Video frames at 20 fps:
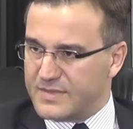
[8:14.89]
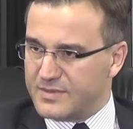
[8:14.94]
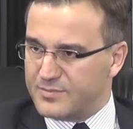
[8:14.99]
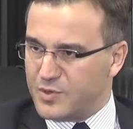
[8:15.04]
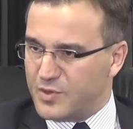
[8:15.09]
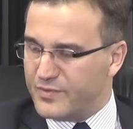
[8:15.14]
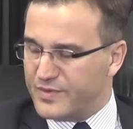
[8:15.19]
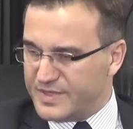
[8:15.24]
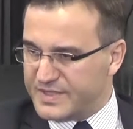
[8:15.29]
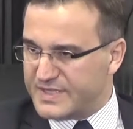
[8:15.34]

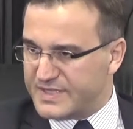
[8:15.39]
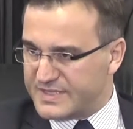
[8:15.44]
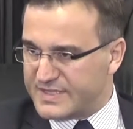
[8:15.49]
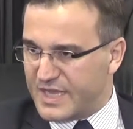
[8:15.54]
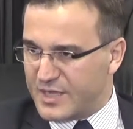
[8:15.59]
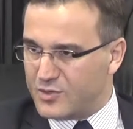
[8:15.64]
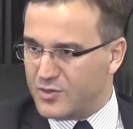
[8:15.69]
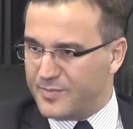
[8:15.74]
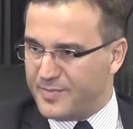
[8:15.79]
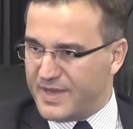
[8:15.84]
perverts and
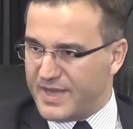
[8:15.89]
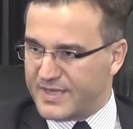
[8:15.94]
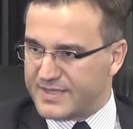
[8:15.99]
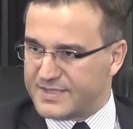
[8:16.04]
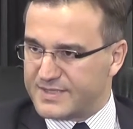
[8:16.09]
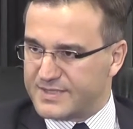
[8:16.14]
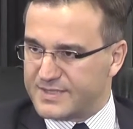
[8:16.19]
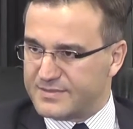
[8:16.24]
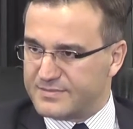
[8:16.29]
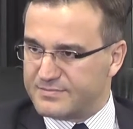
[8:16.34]

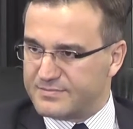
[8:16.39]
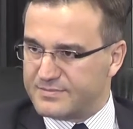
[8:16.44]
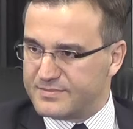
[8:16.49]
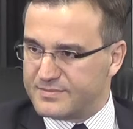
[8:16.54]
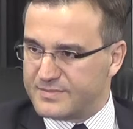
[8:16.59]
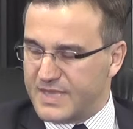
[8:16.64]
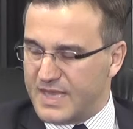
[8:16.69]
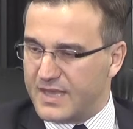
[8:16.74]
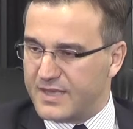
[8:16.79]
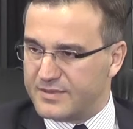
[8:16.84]
psychopaths,
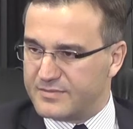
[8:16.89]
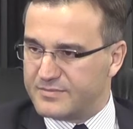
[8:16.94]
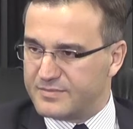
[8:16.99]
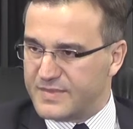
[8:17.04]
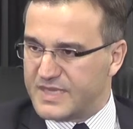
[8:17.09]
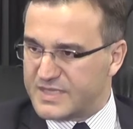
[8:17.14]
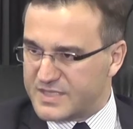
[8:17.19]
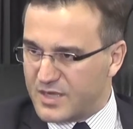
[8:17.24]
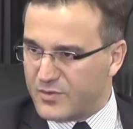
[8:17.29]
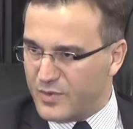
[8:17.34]
and
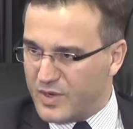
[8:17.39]
these are one